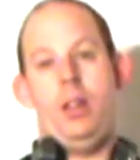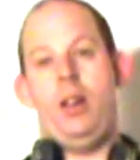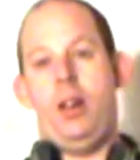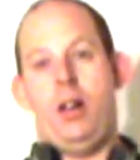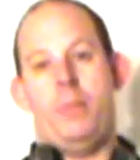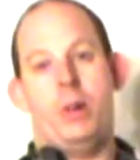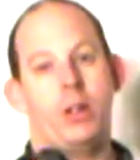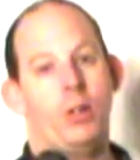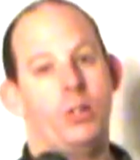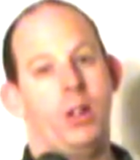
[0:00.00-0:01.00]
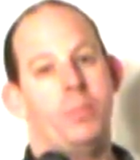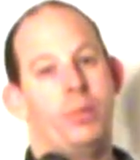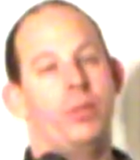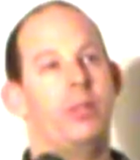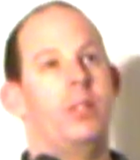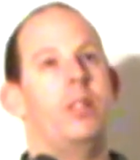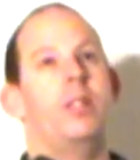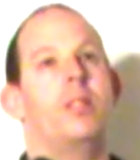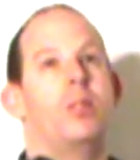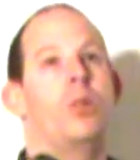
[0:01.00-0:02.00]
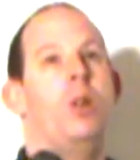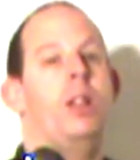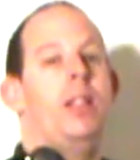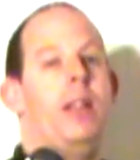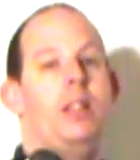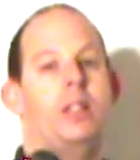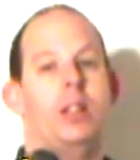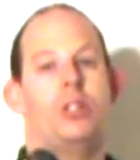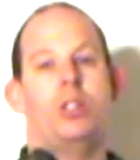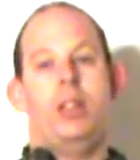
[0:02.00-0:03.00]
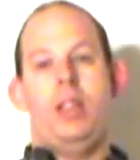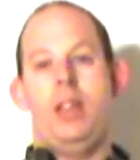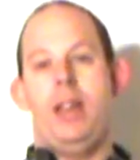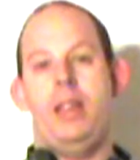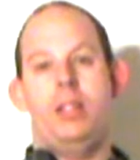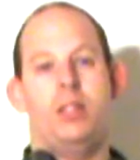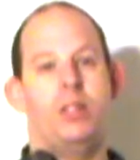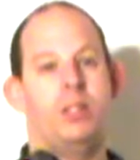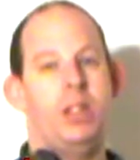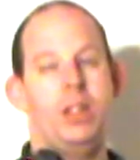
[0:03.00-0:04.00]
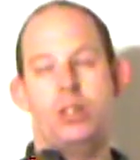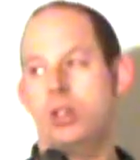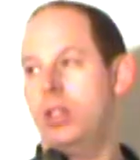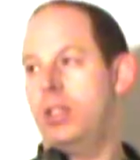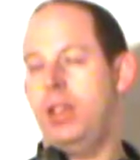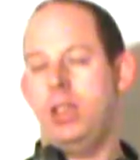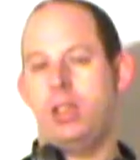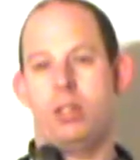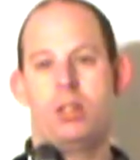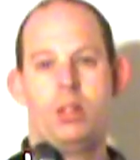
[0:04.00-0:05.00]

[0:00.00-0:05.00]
I got up quite late, actually, 8:30-ish, I think.